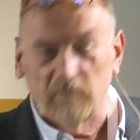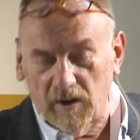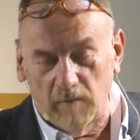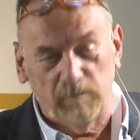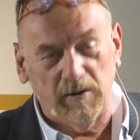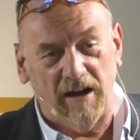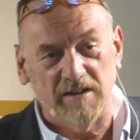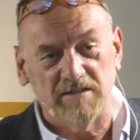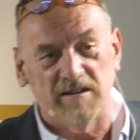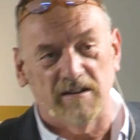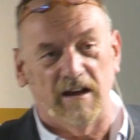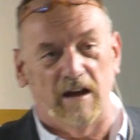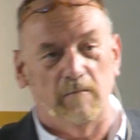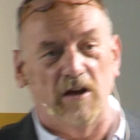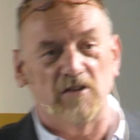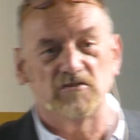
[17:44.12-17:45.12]
Complained to the
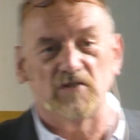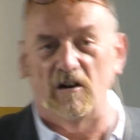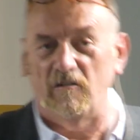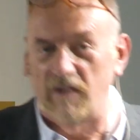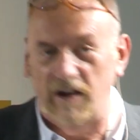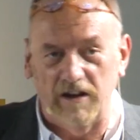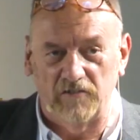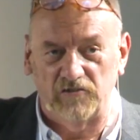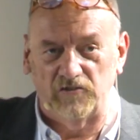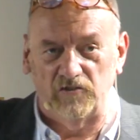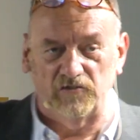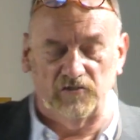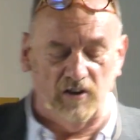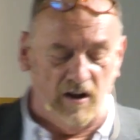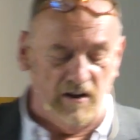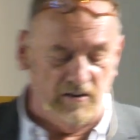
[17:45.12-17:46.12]
MHRA, it's
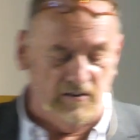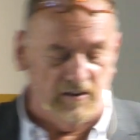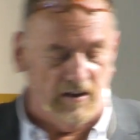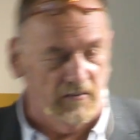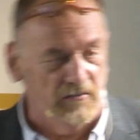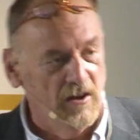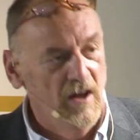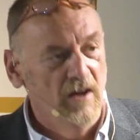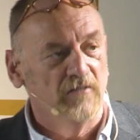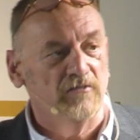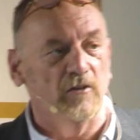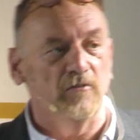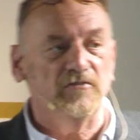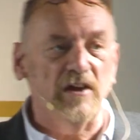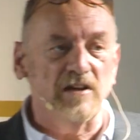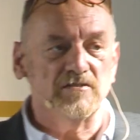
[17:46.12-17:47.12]
just died a death.
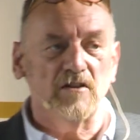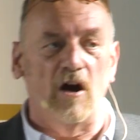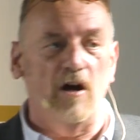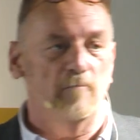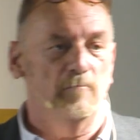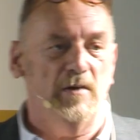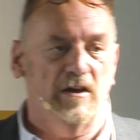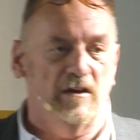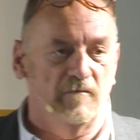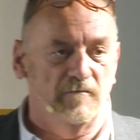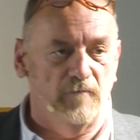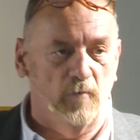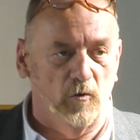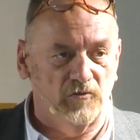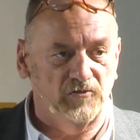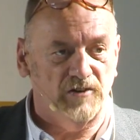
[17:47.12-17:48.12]
So things aren't being
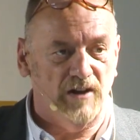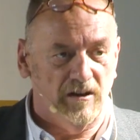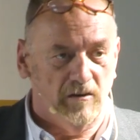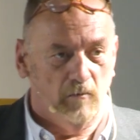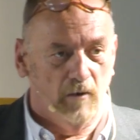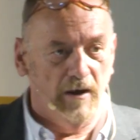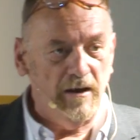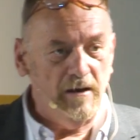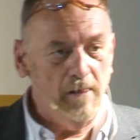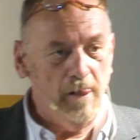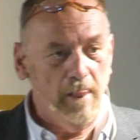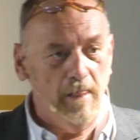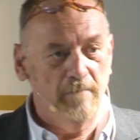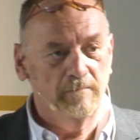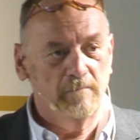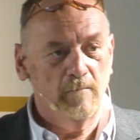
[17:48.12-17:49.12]
enforced anyway.
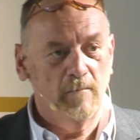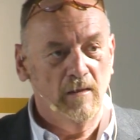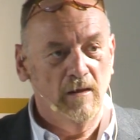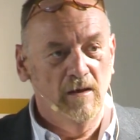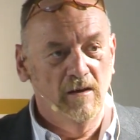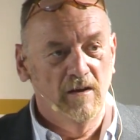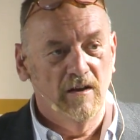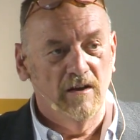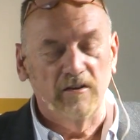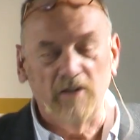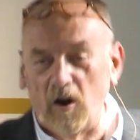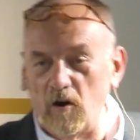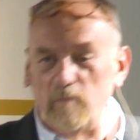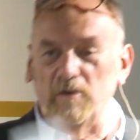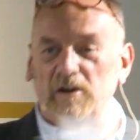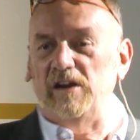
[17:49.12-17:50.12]

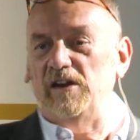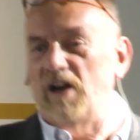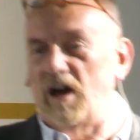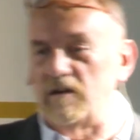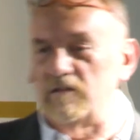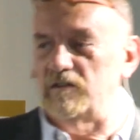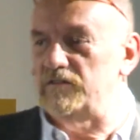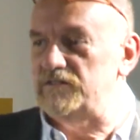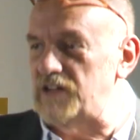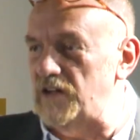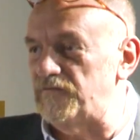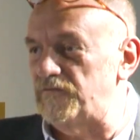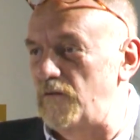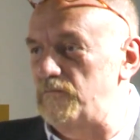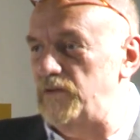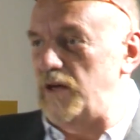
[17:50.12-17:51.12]

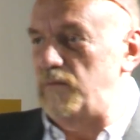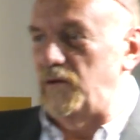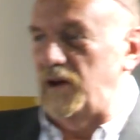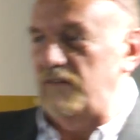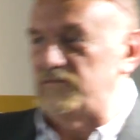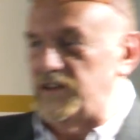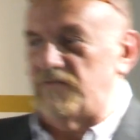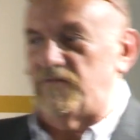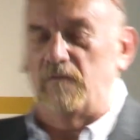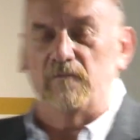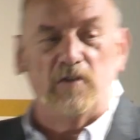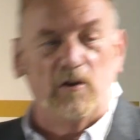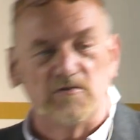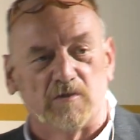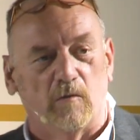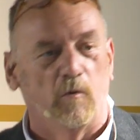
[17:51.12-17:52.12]
Different people have different
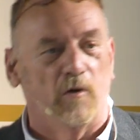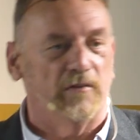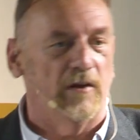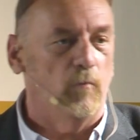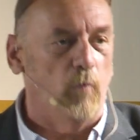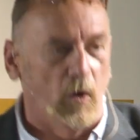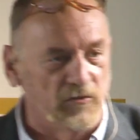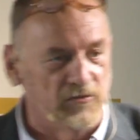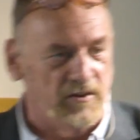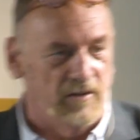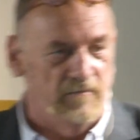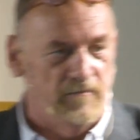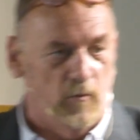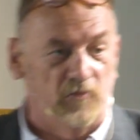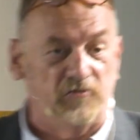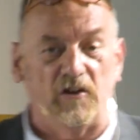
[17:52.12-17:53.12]
views on what they want
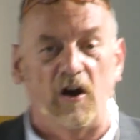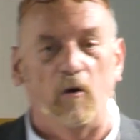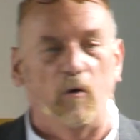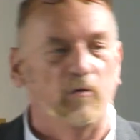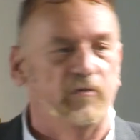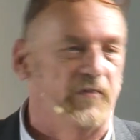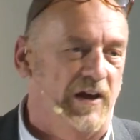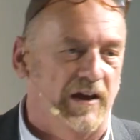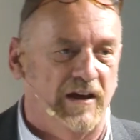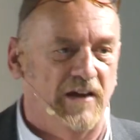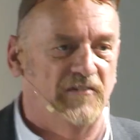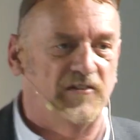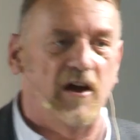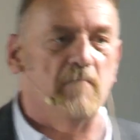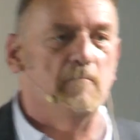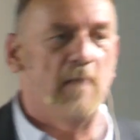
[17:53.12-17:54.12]
enforced. The whole thing
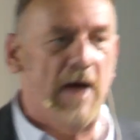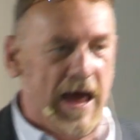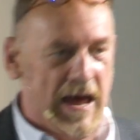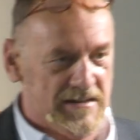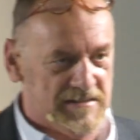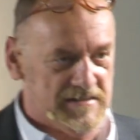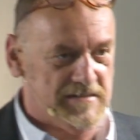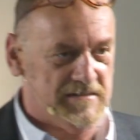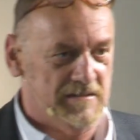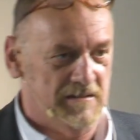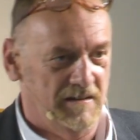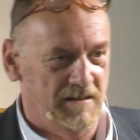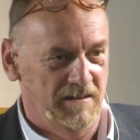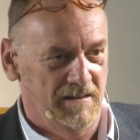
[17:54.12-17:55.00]
is a mess.